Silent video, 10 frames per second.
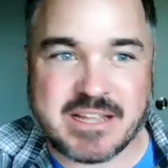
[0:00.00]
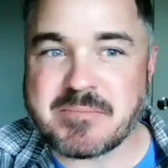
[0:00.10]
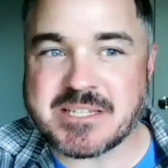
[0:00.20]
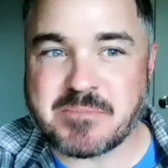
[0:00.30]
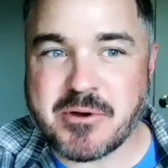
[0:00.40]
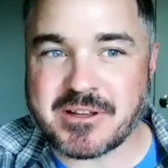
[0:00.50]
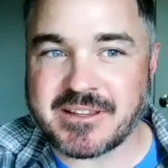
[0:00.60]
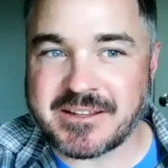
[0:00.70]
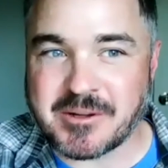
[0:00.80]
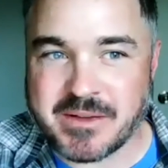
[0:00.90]
misspoke a
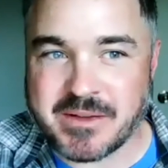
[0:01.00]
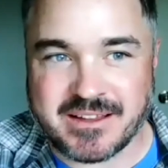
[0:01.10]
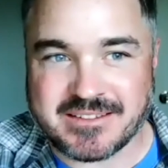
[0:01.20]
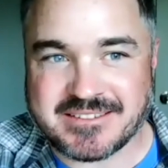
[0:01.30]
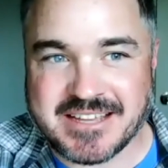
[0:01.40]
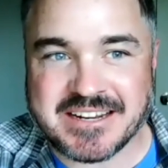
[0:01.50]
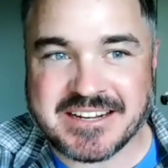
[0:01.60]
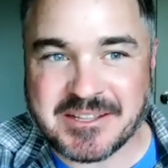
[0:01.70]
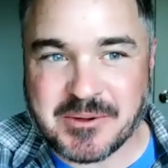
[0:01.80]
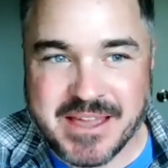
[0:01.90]
little bit.
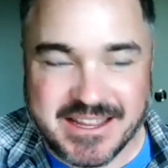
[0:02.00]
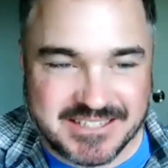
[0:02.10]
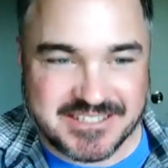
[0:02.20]
Technically, we had till